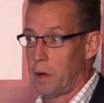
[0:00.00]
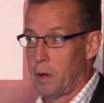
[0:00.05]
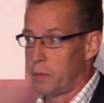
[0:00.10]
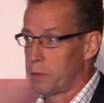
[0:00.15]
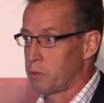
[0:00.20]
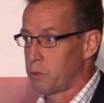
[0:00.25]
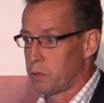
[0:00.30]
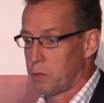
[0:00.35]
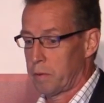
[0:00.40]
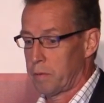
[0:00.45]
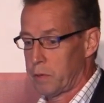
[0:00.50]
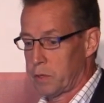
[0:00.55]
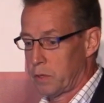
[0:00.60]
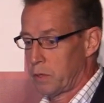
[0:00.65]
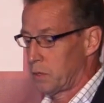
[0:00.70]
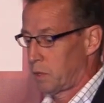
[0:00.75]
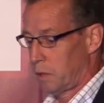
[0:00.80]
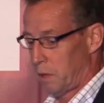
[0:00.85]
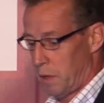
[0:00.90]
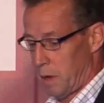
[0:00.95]
other
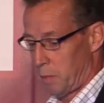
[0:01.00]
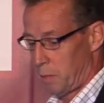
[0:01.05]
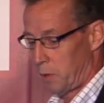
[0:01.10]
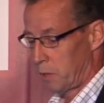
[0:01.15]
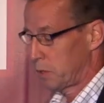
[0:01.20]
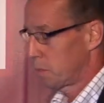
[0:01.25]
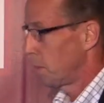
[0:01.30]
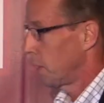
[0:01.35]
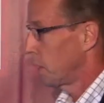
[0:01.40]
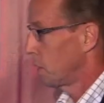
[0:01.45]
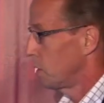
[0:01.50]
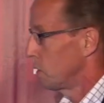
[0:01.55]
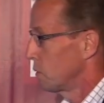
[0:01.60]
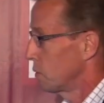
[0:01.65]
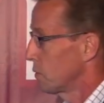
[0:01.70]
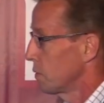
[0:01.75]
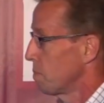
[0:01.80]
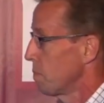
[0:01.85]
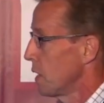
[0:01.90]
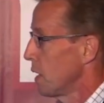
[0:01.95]
services the libraries might
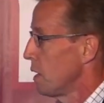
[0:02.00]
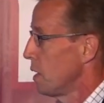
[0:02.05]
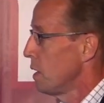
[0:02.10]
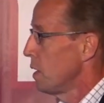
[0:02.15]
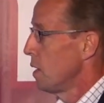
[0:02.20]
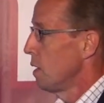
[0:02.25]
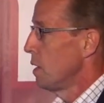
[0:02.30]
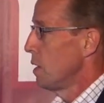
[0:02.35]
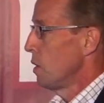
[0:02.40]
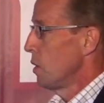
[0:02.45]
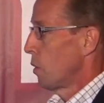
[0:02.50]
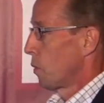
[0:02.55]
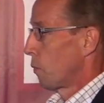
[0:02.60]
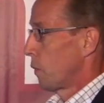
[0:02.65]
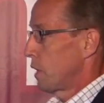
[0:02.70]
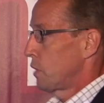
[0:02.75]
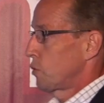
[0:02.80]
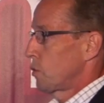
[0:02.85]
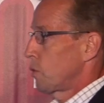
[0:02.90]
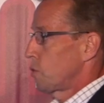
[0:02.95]
use.
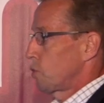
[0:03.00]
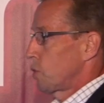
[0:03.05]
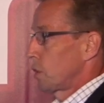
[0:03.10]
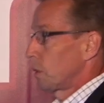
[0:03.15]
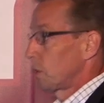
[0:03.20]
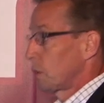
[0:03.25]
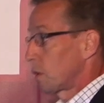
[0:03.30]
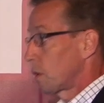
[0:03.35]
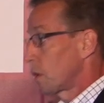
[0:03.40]
Research and